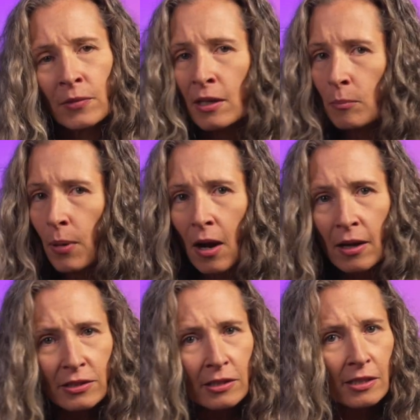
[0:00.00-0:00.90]
It
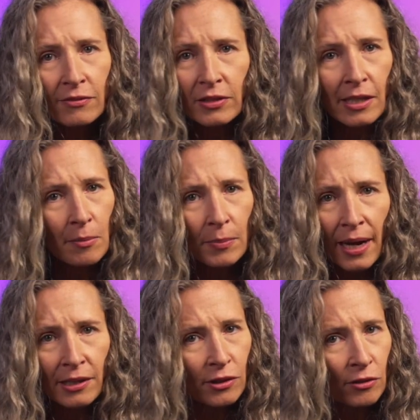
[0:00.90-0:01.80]
positively
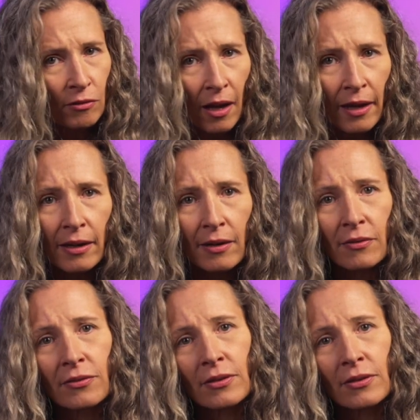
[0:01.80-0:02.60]
impacted her life.